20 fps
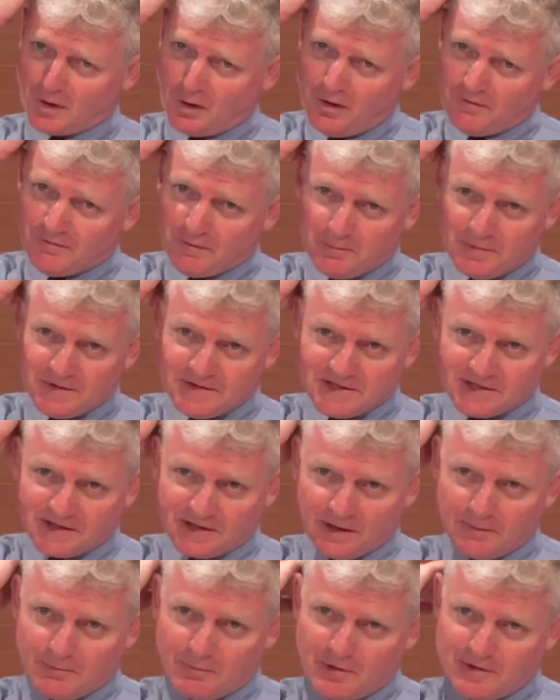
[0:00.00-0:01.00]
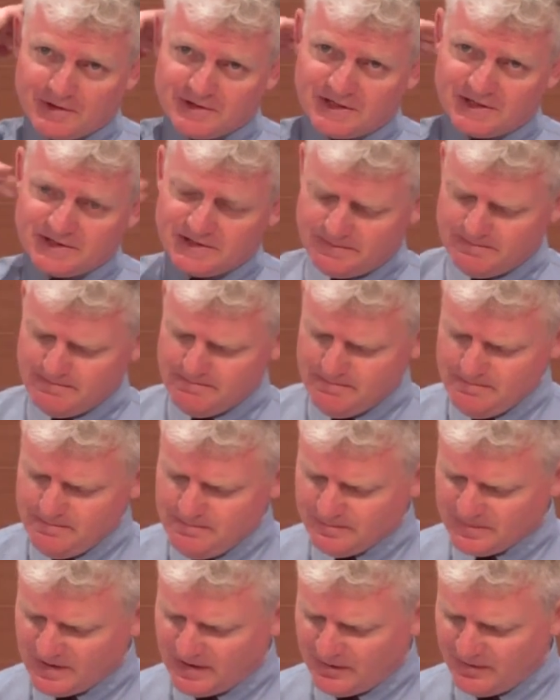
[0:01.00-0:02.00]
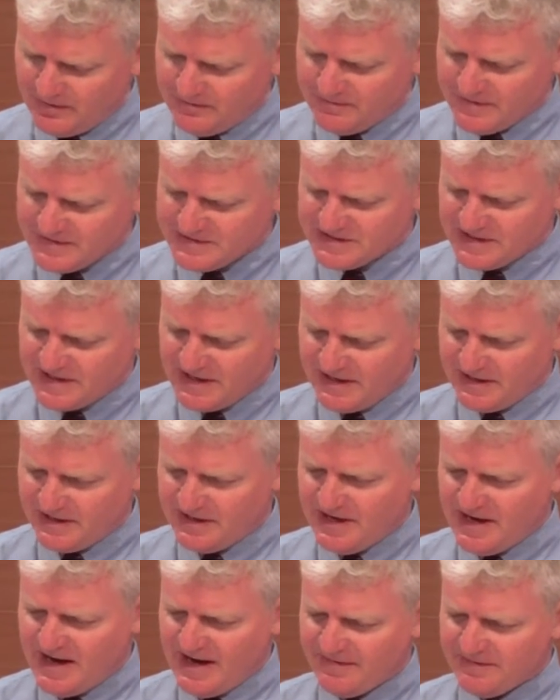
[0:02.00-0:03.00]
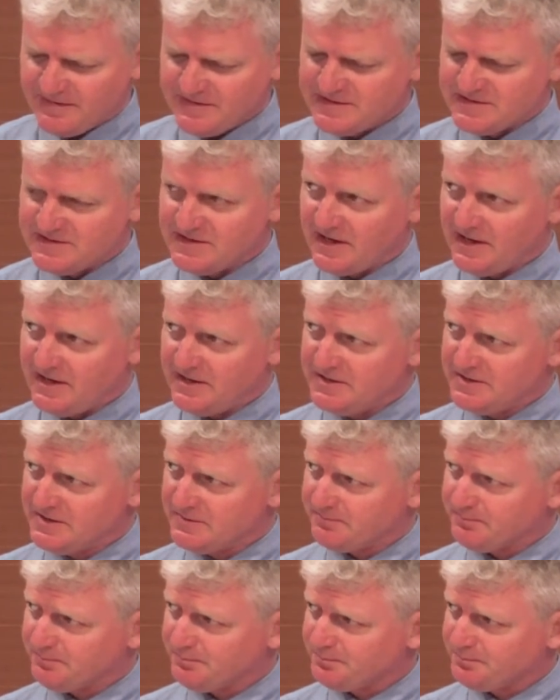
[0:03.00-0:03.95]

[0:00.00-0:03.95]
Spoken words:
of a particular project are investigated at this stage.